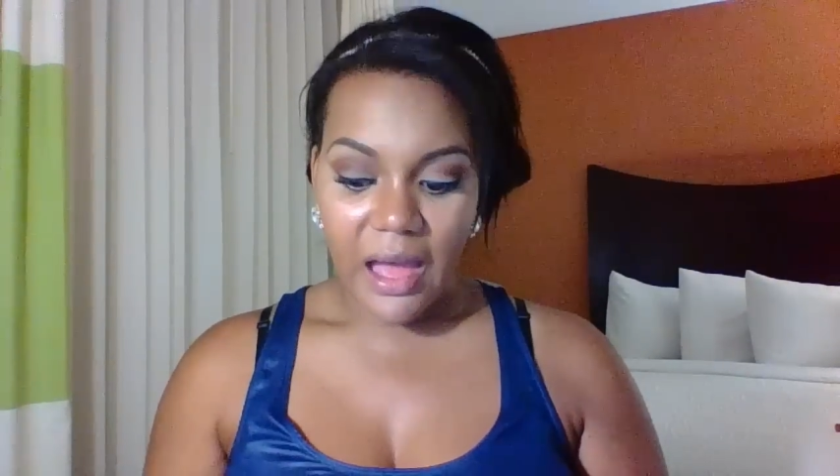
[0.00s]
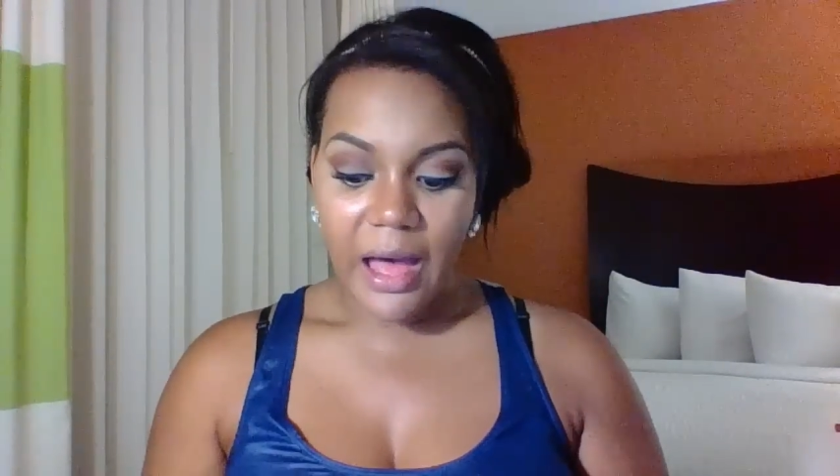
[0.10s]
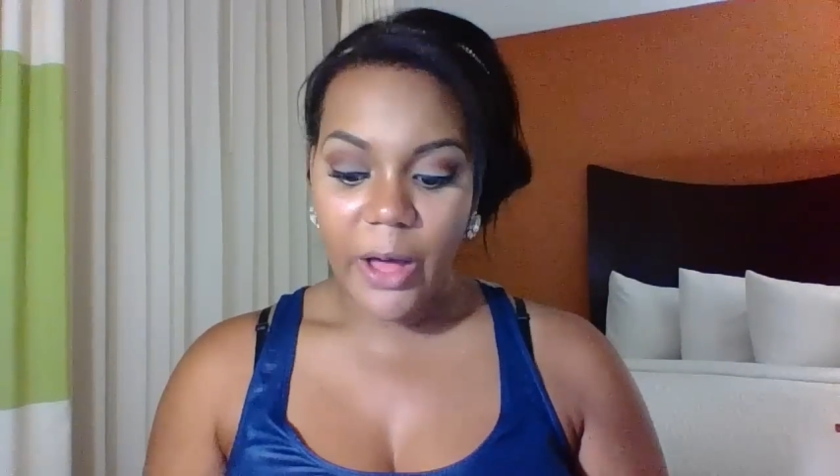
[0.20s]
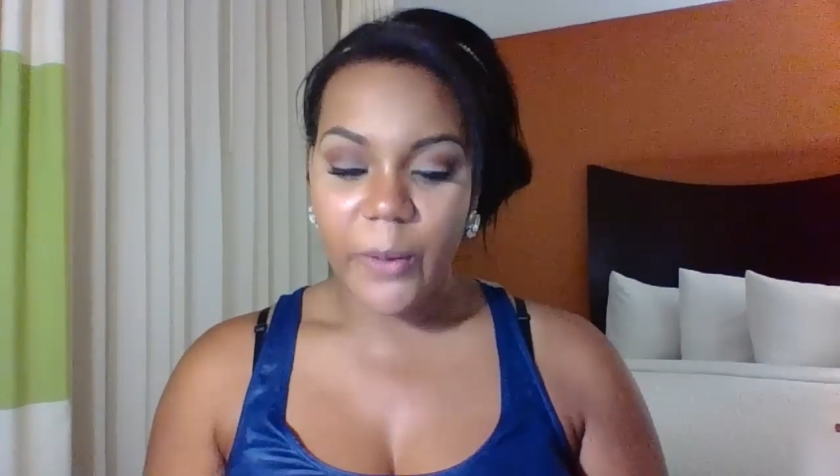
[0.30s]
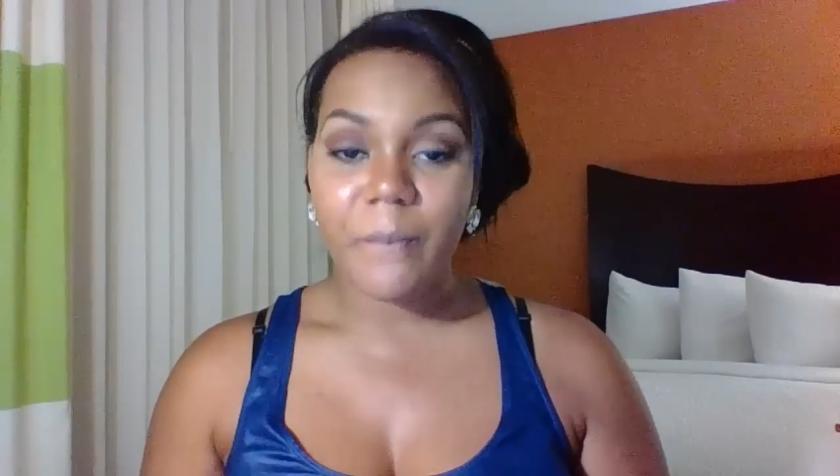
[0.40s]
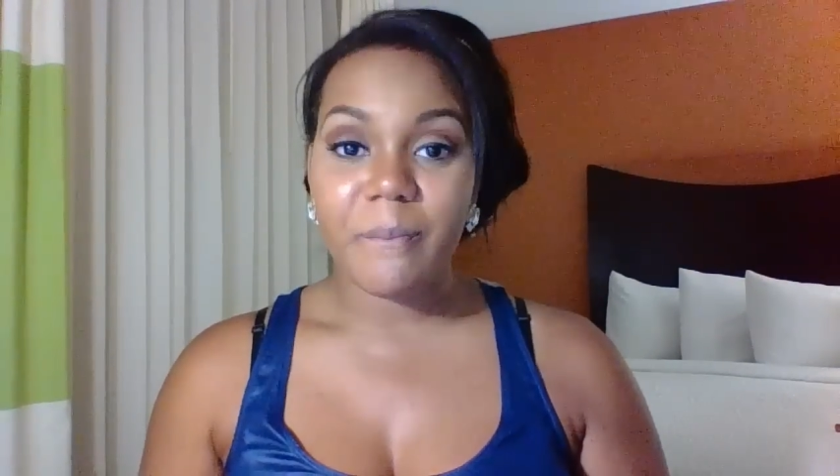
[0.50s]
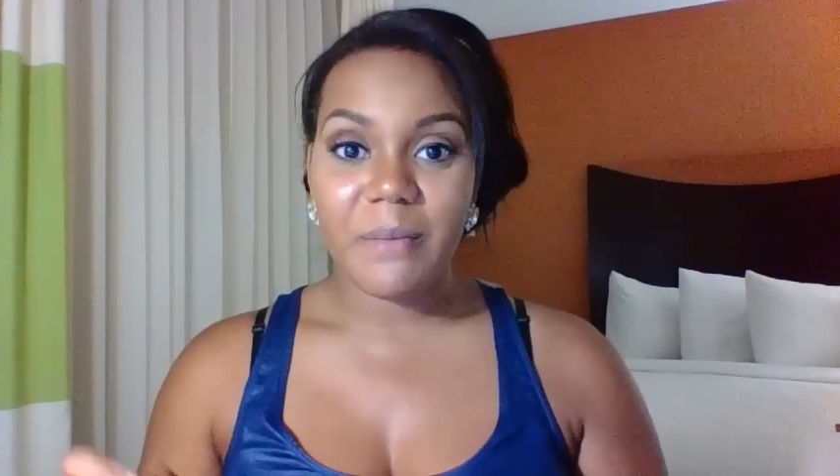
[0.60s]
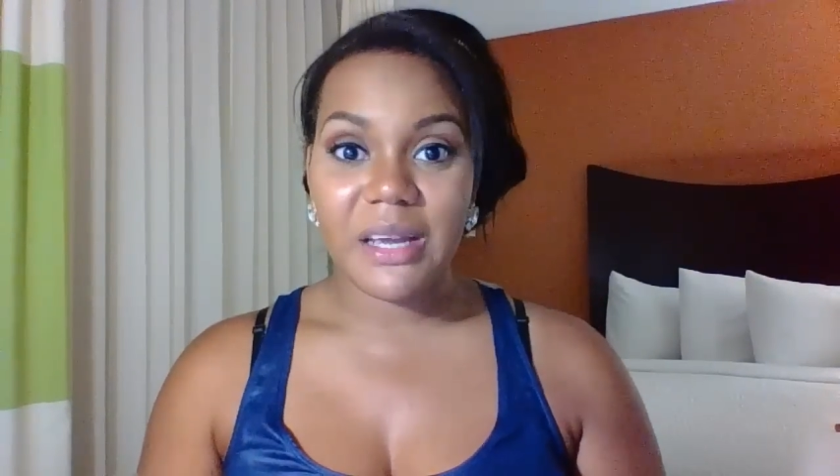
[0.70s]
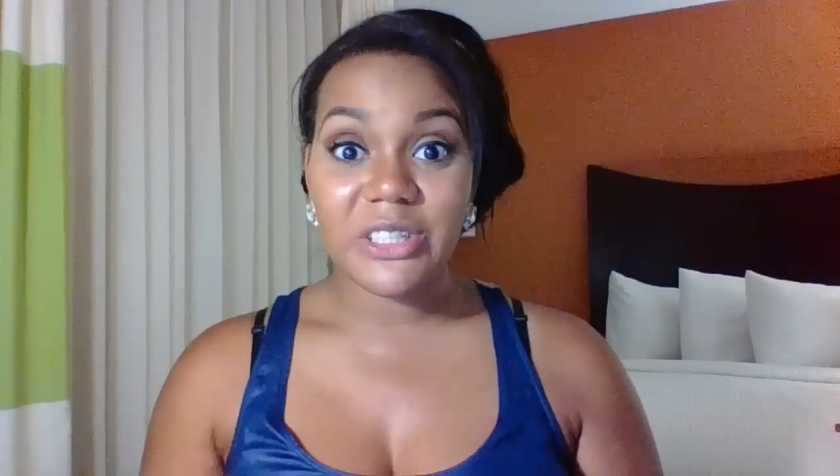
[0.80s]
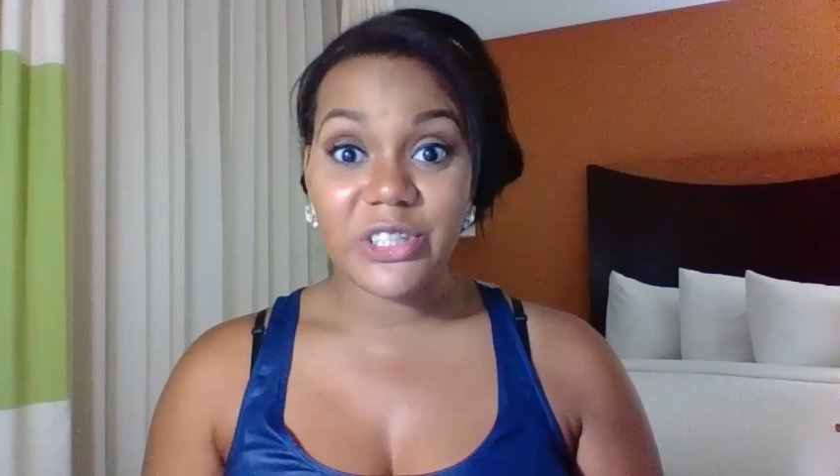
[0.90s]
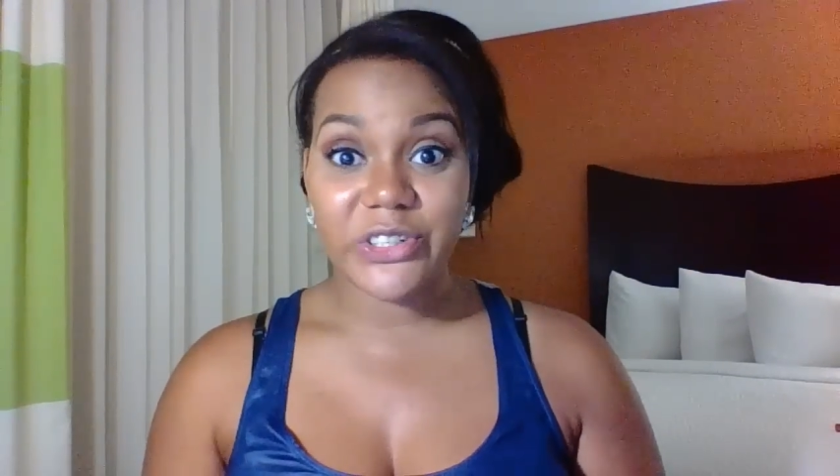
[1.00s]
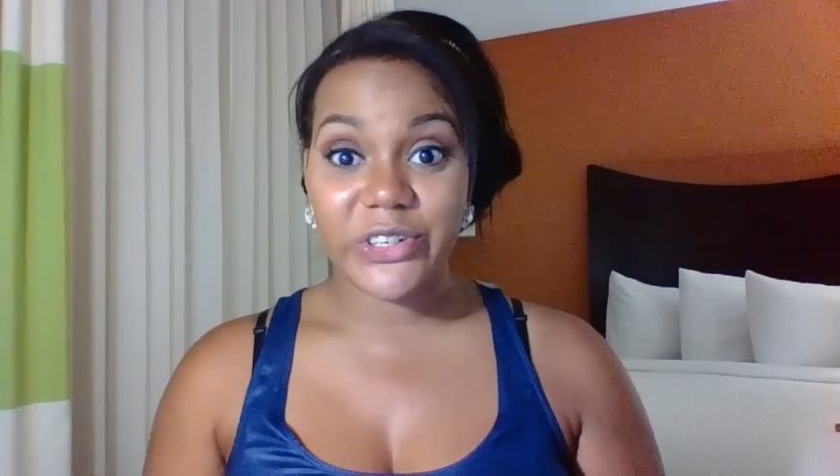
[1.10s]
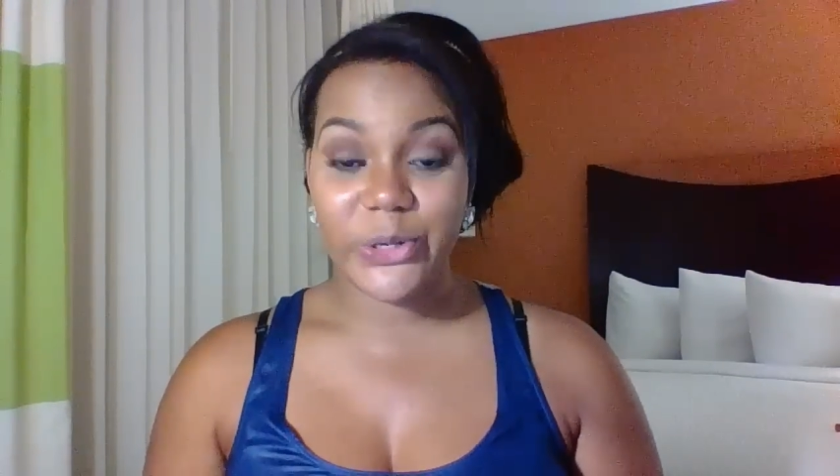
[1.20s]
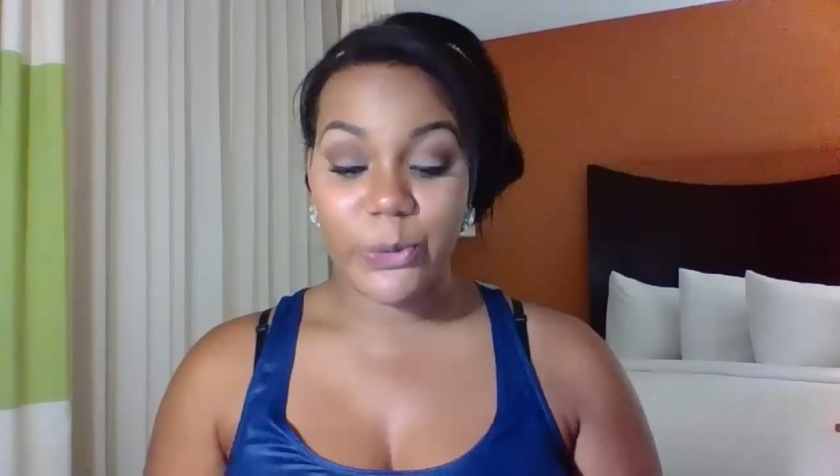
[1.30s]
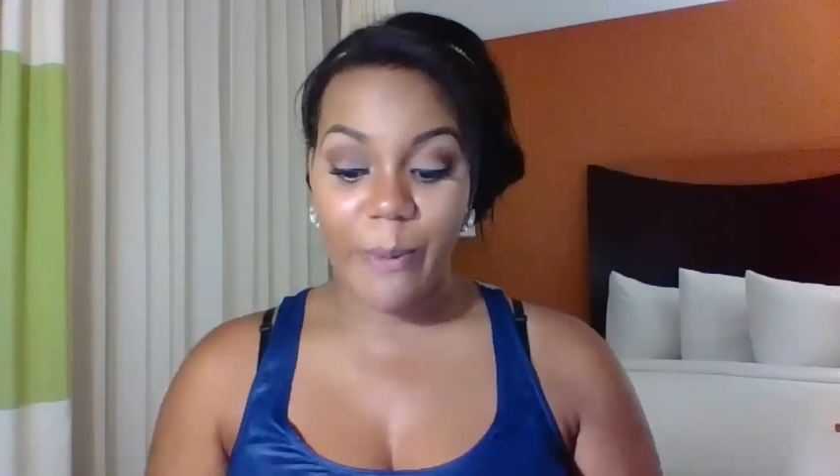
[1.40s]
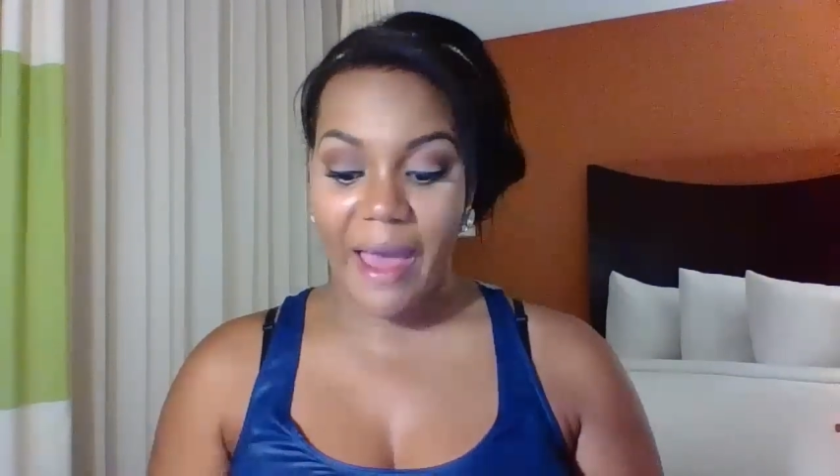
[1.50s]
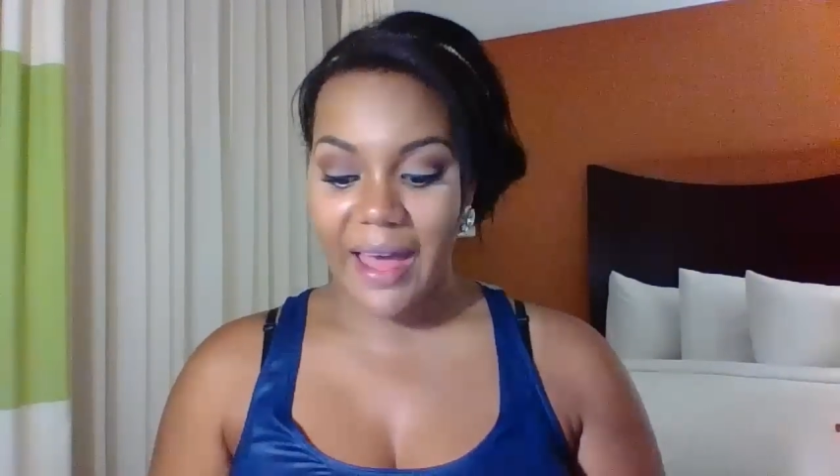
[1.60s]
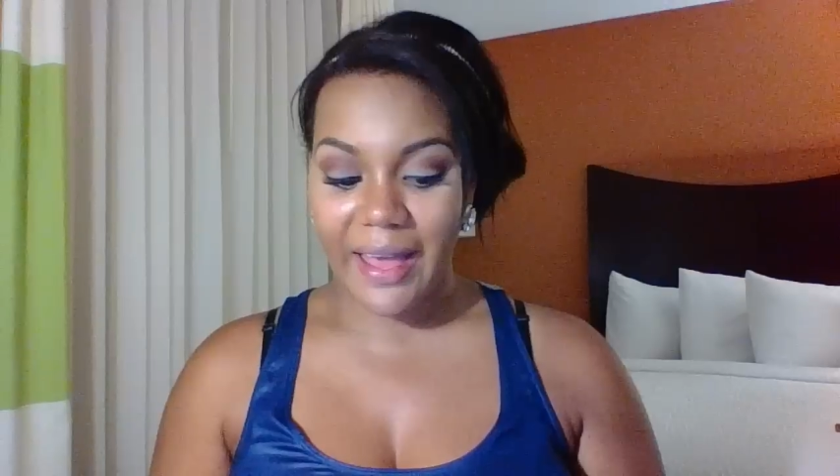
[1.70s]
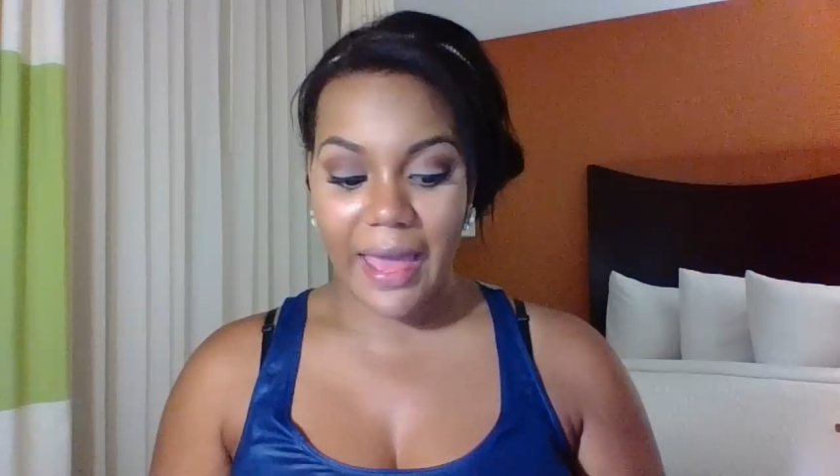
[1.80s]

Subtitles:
Oh, make sure you pack